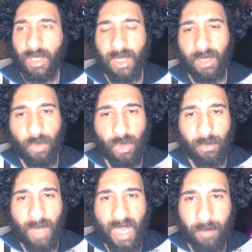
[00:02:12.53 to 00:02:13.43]
a
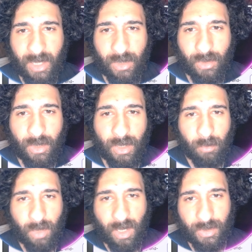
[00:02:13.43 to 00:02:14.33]
roadmap here.
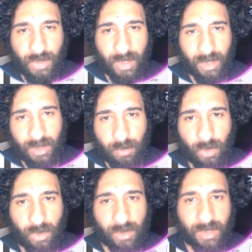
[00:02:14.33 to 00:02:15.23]
Blockchain
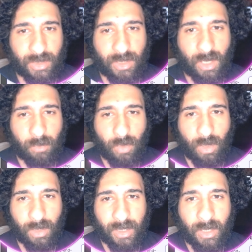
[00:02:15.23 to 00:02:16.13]
Explorer, desktop
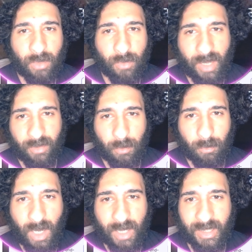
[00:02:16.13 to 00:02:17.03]
wallet. We have the
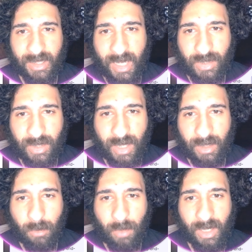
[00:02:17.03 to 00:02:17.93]
mining
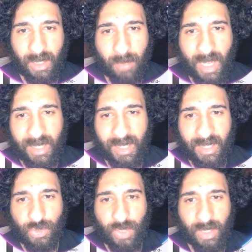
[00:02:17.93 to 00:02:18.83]
testnet, the mining man,
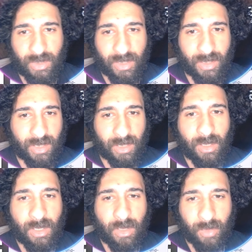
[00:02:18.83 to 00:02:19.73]
exchange listing.
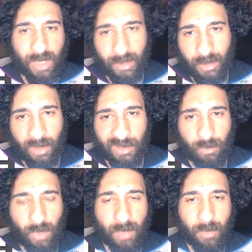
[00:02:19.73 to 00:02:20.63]
We got the
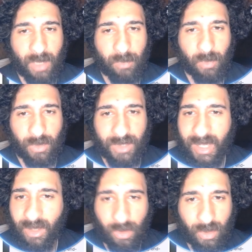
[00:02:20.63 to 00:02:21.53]
awesome white paper. We'll
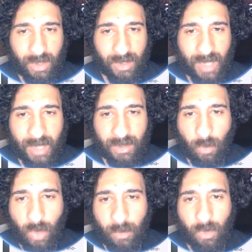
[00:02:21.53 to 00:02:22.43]
take a look at that. The
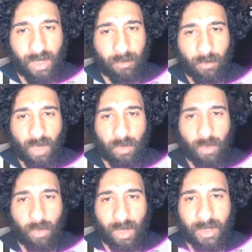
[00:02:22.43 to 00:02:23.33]
web wallet,
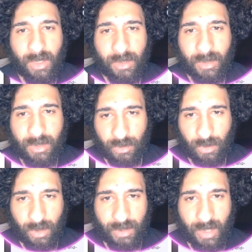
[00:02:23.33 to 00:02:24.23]
mobile wallet,
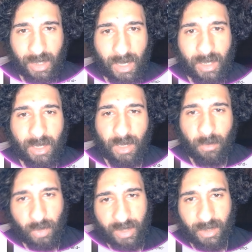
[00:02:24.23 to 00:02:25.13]
decentralized AI,
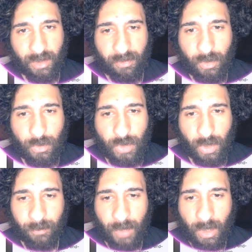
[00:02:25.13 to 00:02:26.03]
embracing the
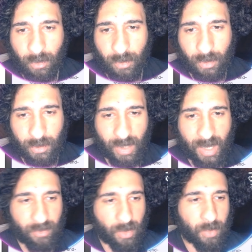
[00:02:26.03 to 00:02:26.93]
future. We also
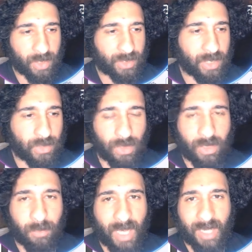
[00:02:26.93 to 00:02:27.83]
have
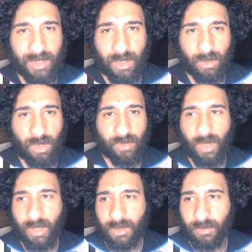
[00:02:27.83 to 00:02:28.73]
potential impact, a lot of
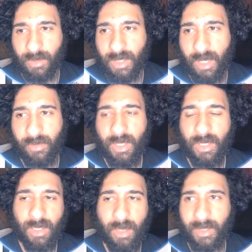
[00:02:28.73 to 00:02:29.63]
awesome stuff
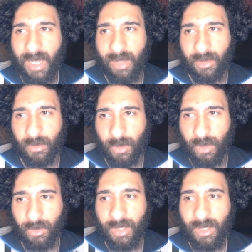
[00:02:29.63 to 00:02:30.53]
coming down the
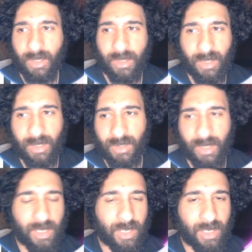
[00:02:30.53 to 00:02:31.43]
road. This
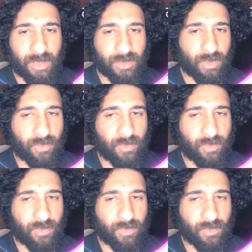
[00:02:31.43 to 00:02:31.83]
is